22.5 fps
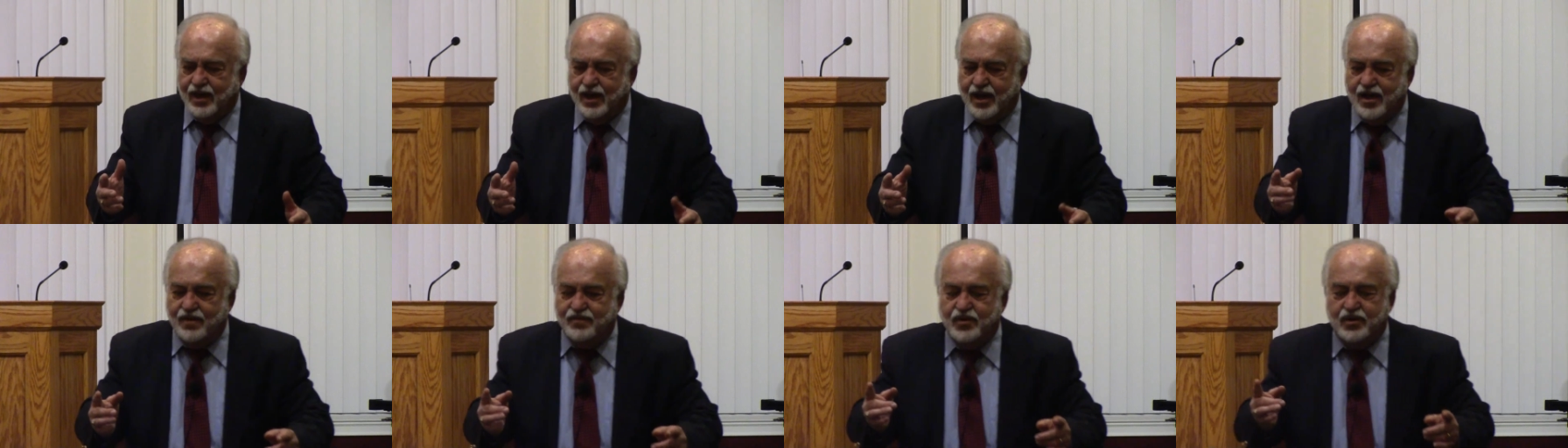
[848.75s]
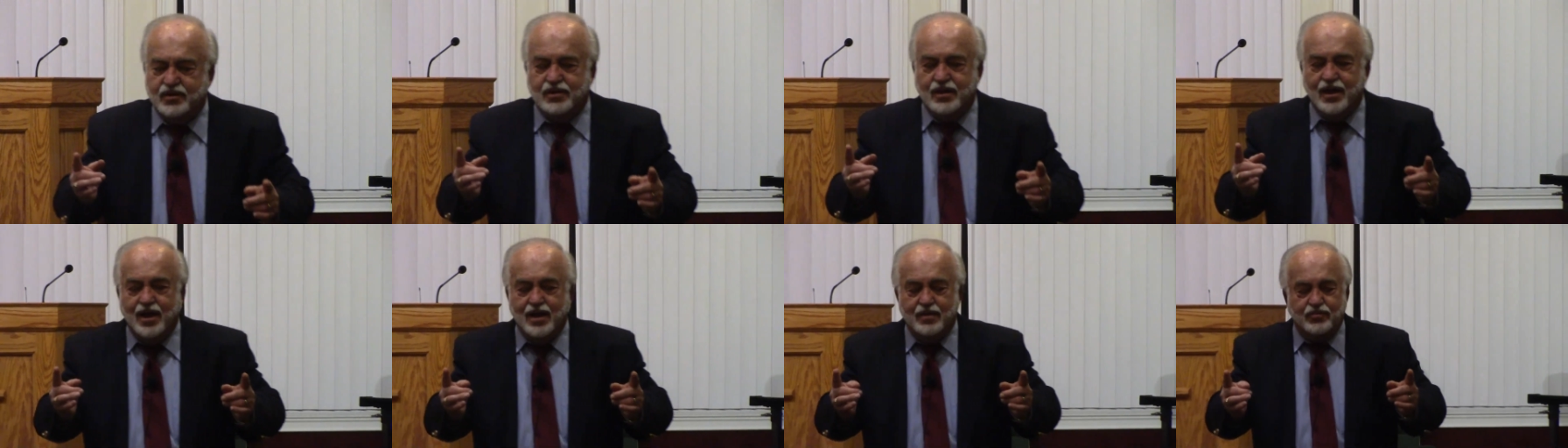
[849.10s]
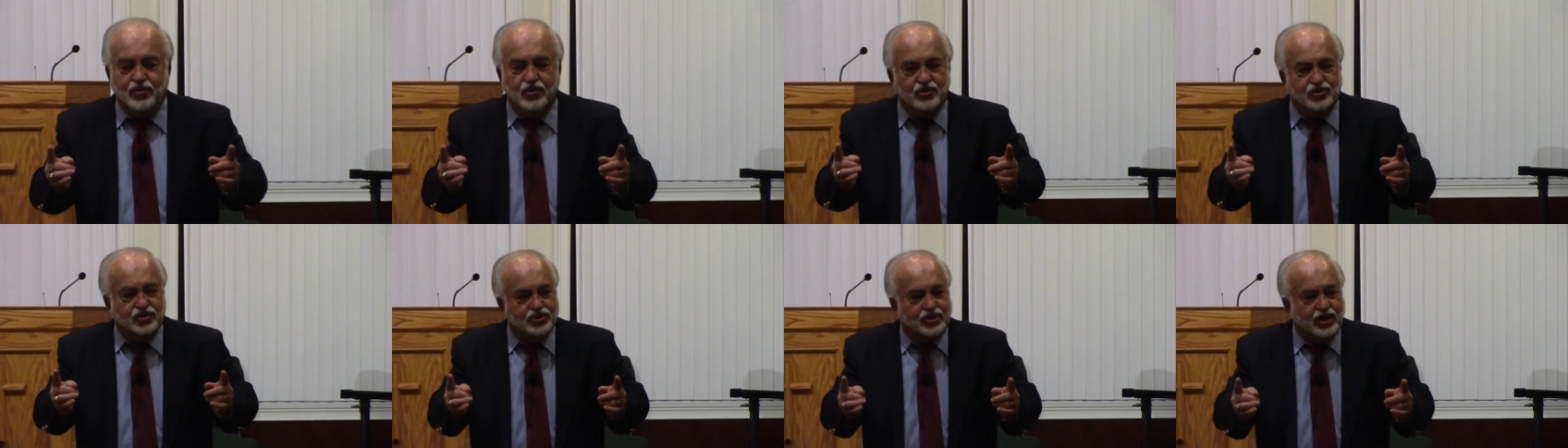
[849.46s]
Every
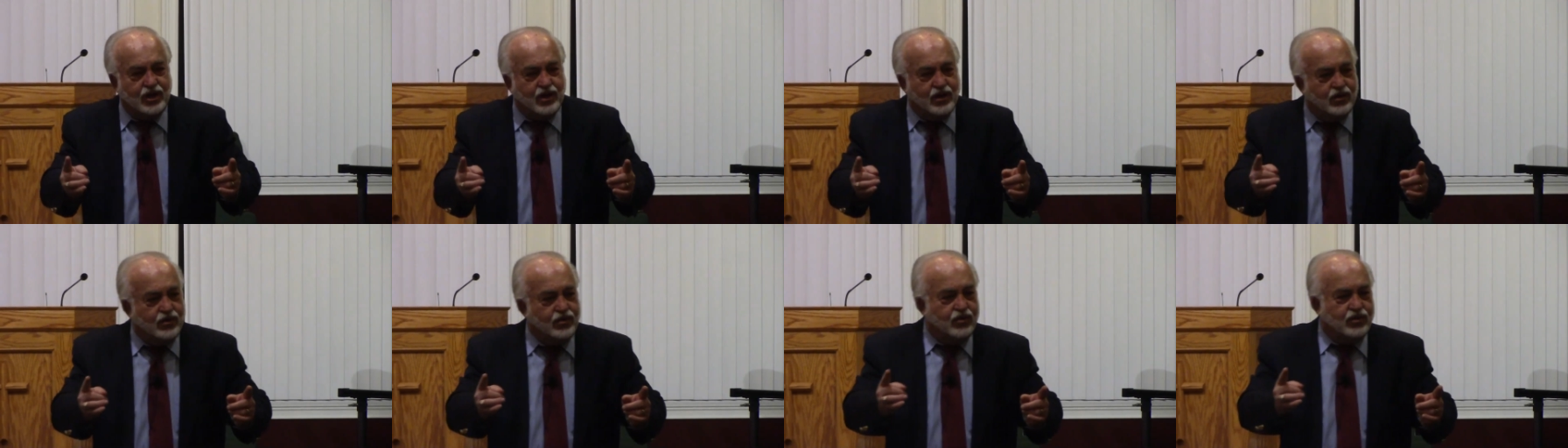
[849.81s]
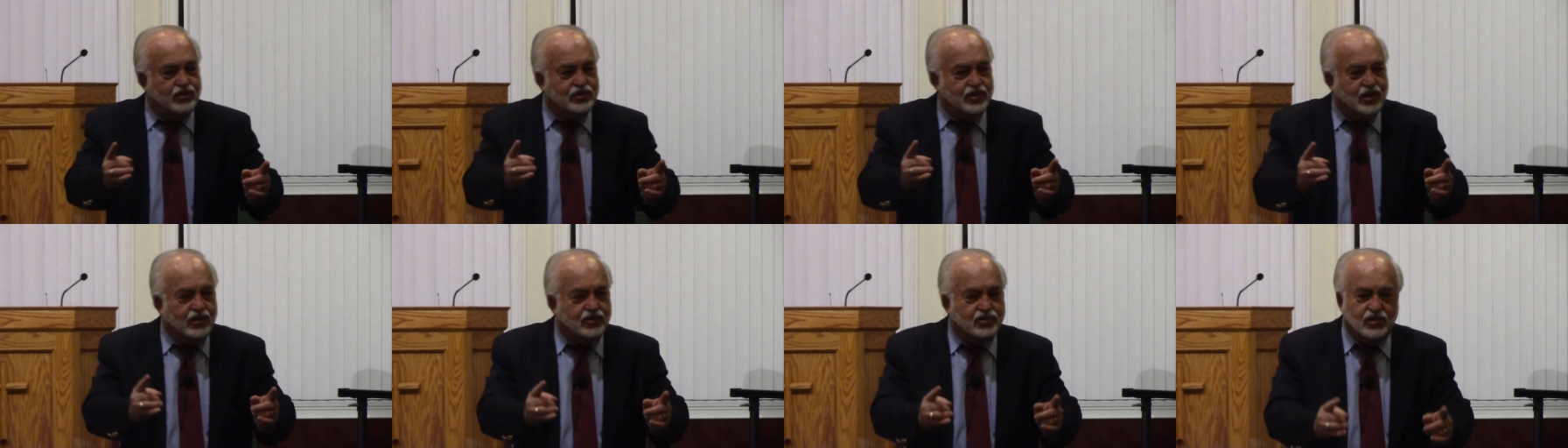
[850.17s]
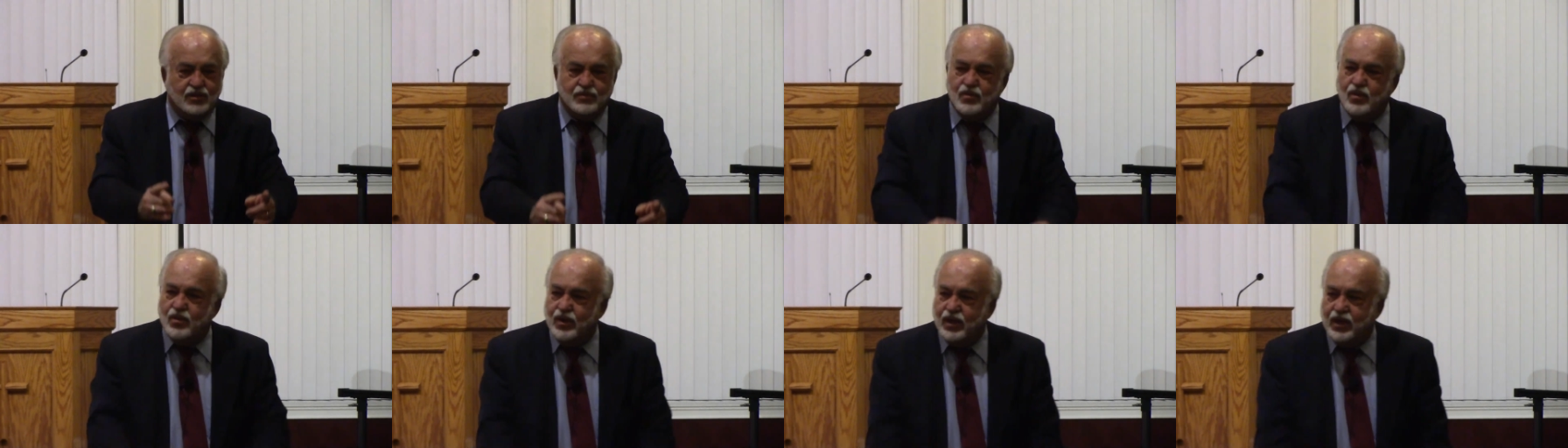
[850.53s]
time you share your
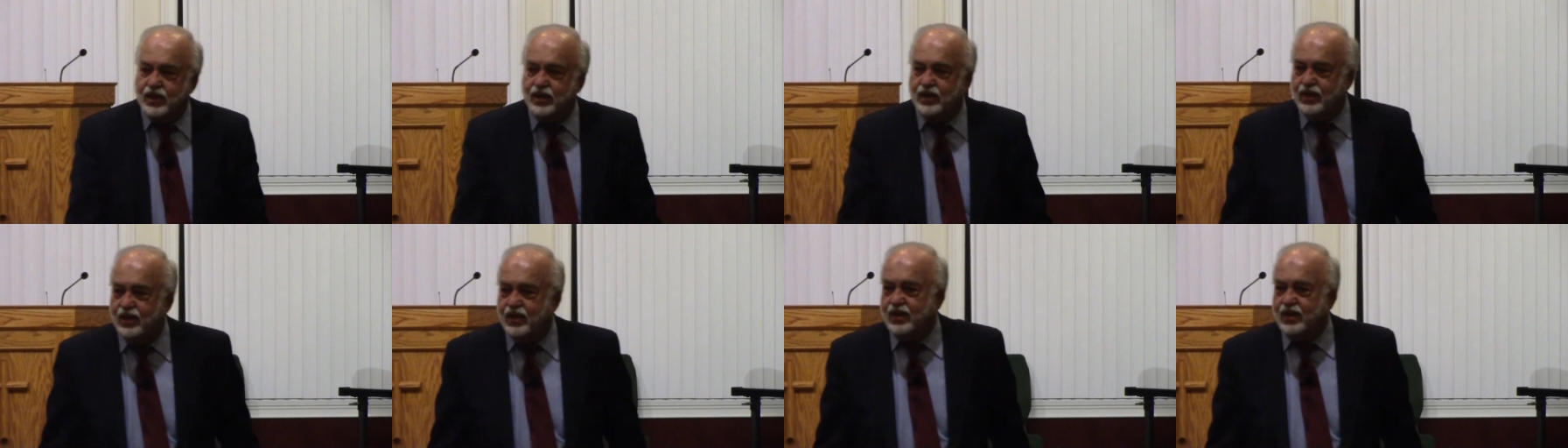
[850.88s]
testimony,